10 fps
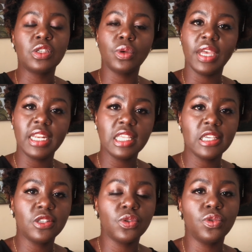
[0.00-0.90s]
So
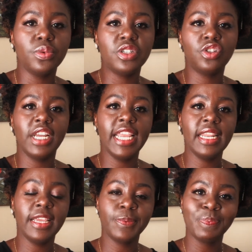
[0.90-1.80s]
anything to do with
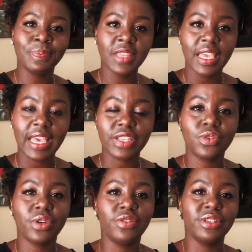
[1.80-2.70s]
training,
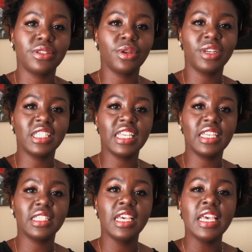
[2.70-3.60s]
extra
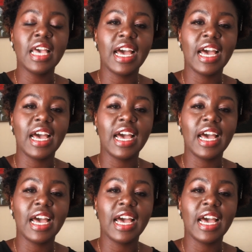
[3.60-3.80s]
resources.